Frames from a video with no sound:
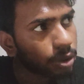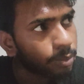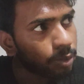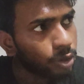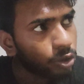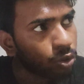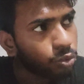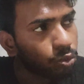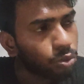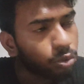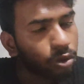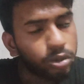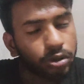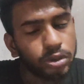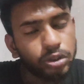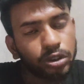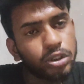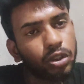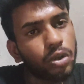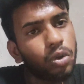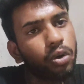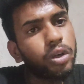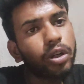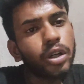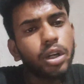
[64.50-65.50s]
a new
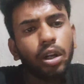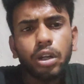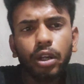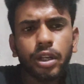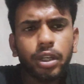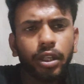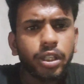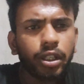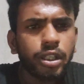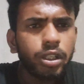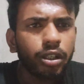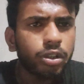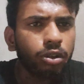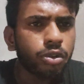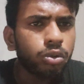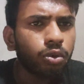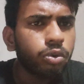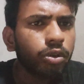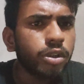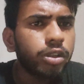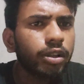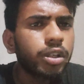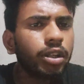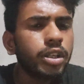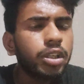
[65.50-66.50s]
words, or
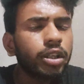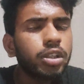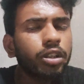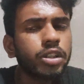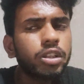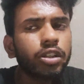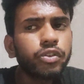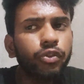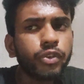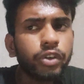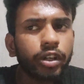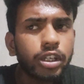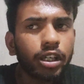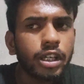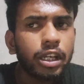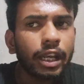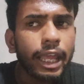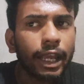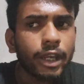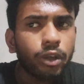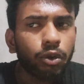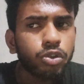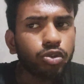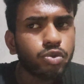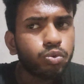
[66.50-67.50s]
in the written
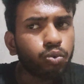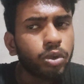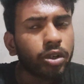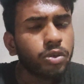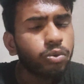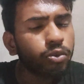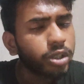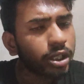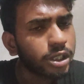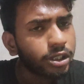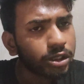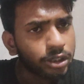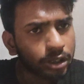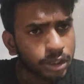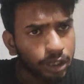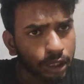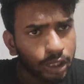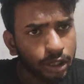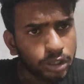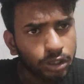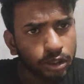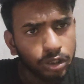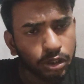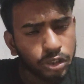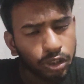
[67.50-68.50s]
language, what we can
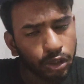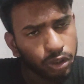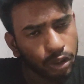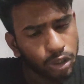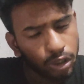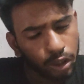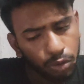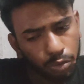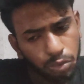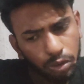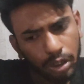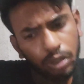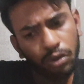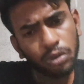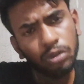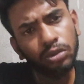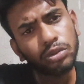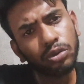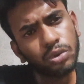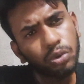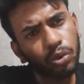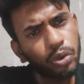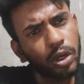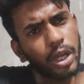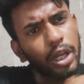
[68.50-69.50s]
say, you can
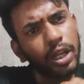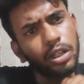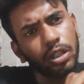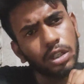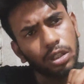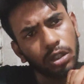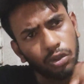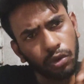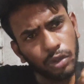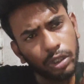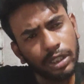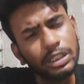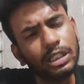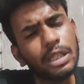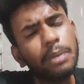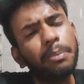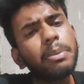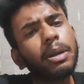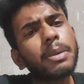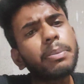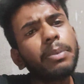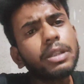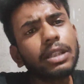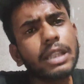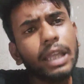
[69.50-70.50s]
also write in your exam
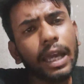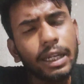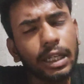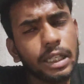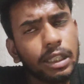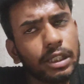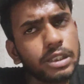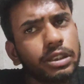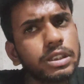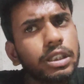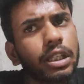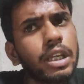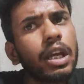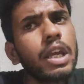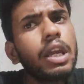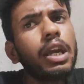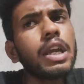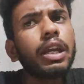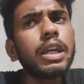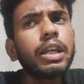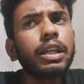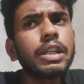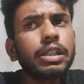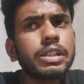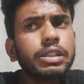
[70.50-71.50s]
paper, that is,
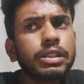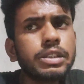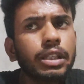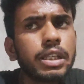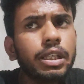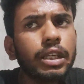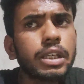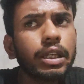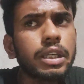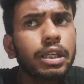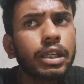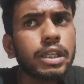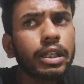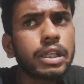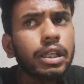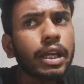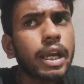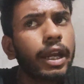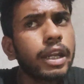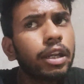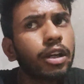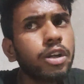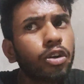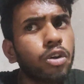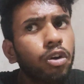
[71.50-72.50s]
it is a
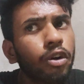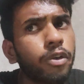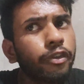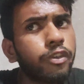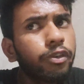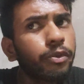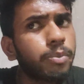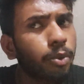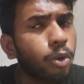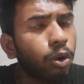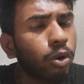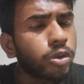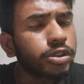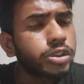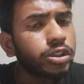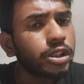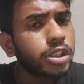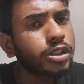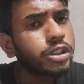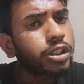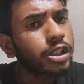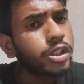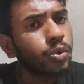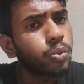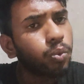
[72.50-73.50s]
kind of
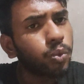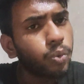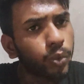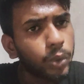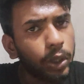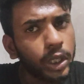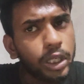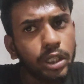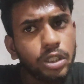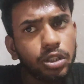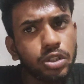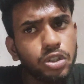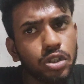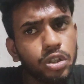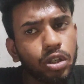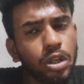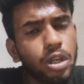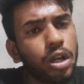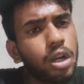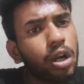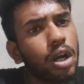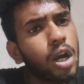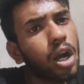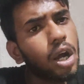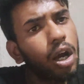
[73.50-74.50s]
process in which
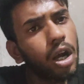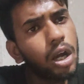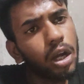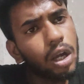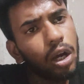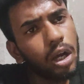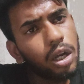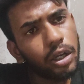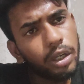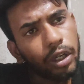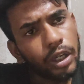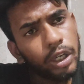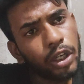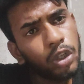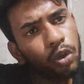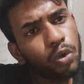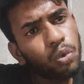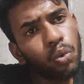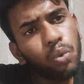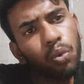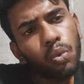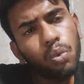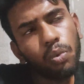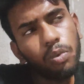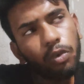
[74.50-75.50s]

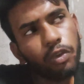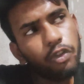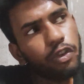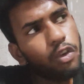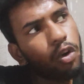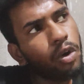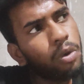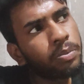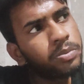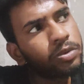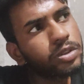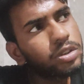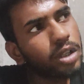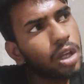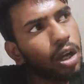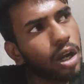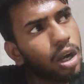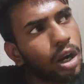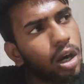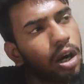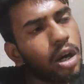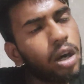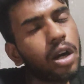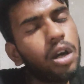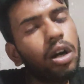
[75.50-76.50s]
new forms
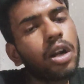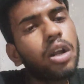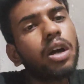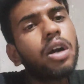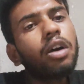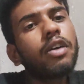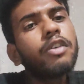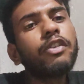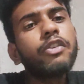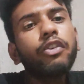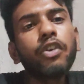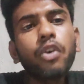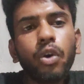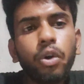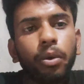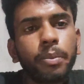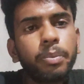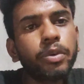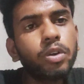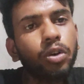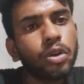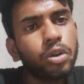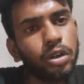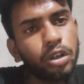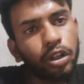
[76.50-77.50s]
are
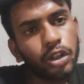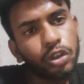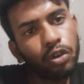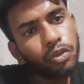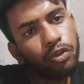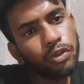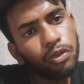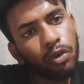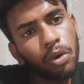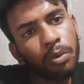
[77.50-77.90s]
formed, or new